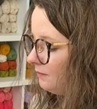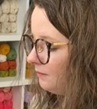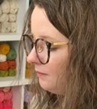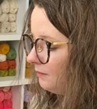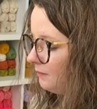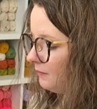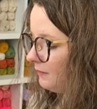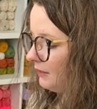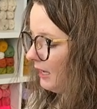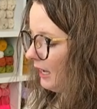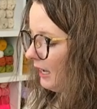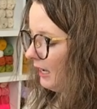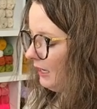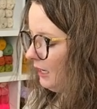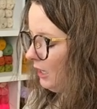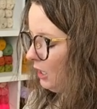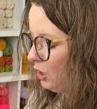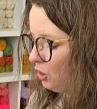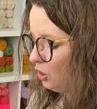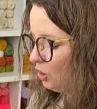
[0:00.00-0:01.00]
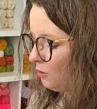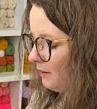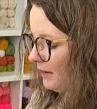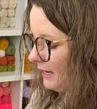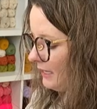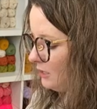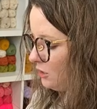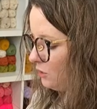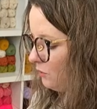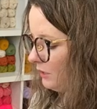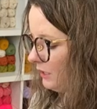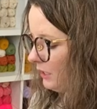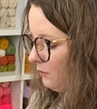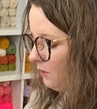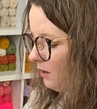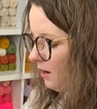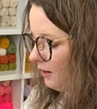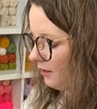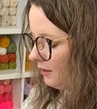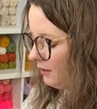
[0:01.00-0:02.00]
okay? Nobody's doing it
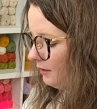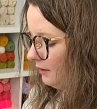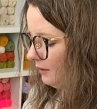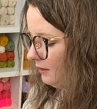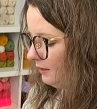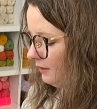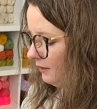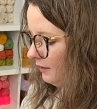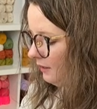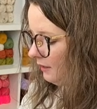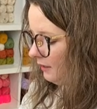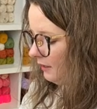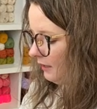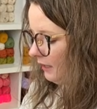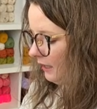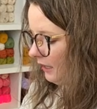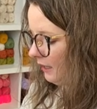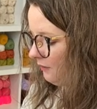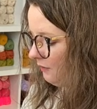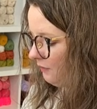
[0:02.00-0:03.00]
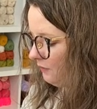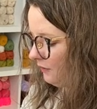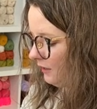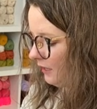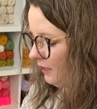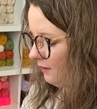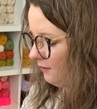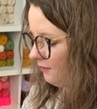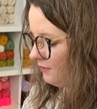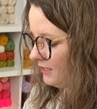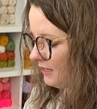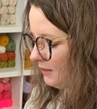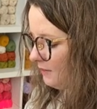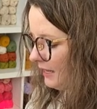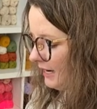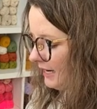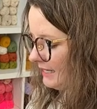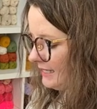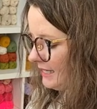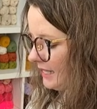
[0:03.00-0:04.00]
wrong. If if
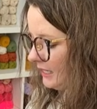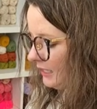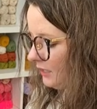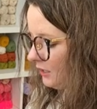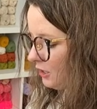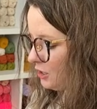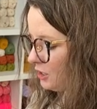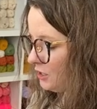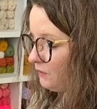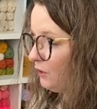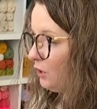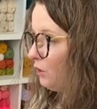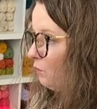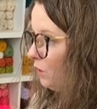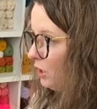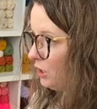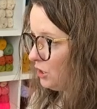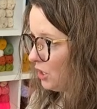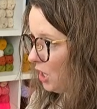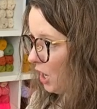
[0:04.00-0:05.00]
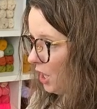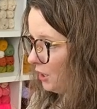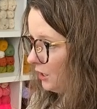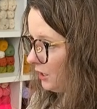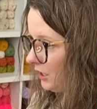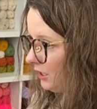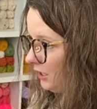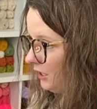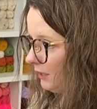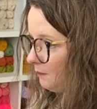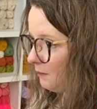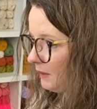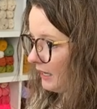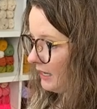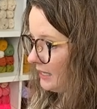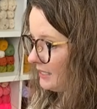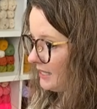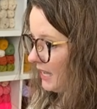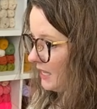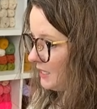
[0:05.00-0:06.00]
somebody's selling theirs for one dollar
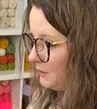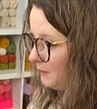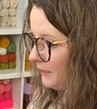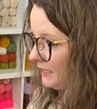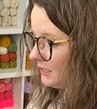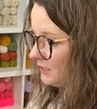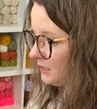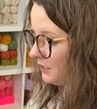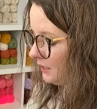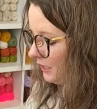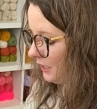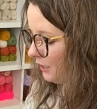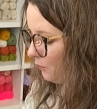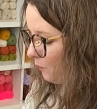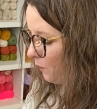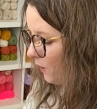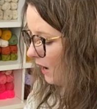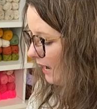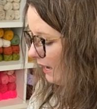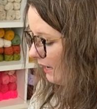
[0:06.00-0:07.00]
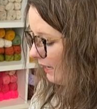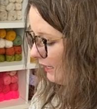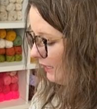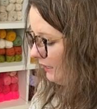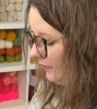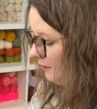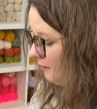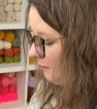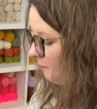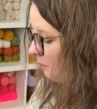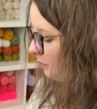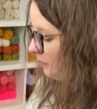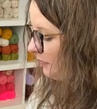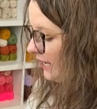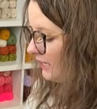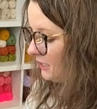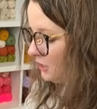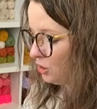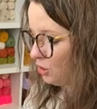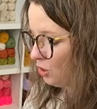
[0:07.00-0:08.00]
because that speaks to their why,
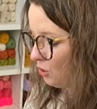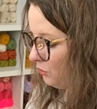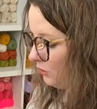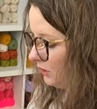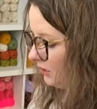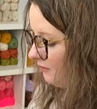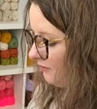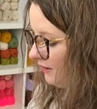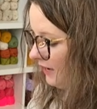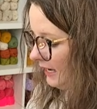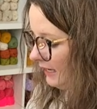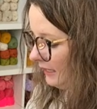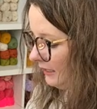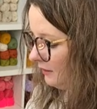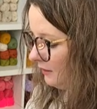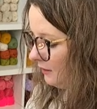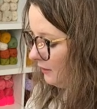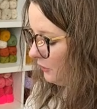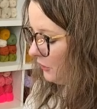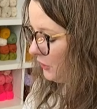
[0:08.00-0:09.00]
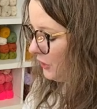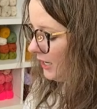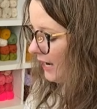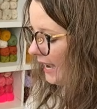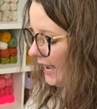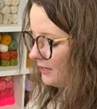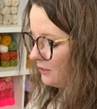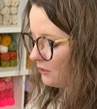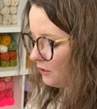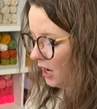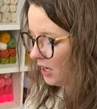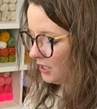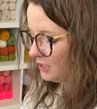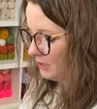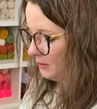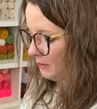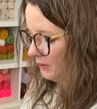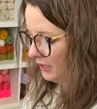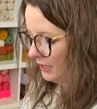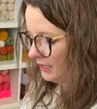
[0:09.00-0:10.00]
that's totally fine. Their ideal
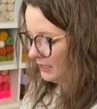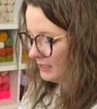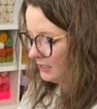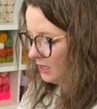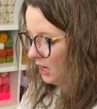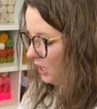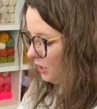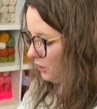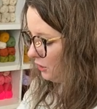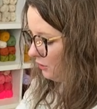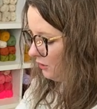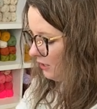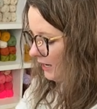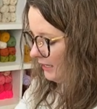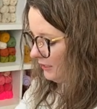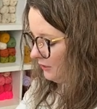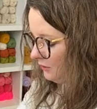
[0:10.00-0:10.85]
customer is not your ideal